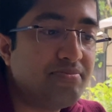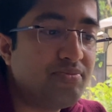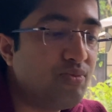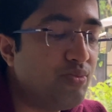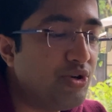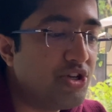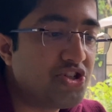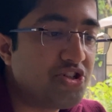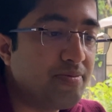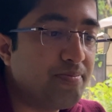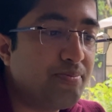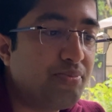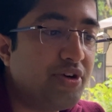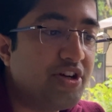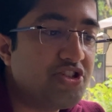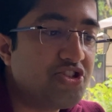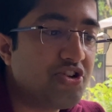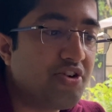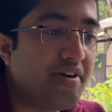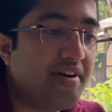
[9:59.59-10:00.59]
which I'm
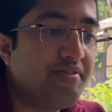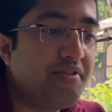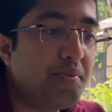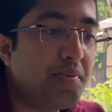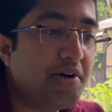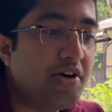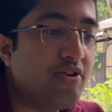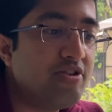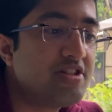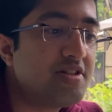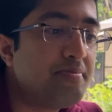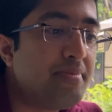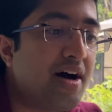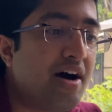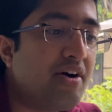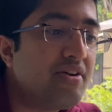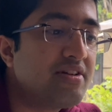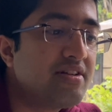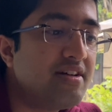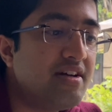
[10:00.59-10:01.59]
pretty sure everyone knows
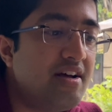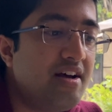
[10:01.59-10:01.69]
about.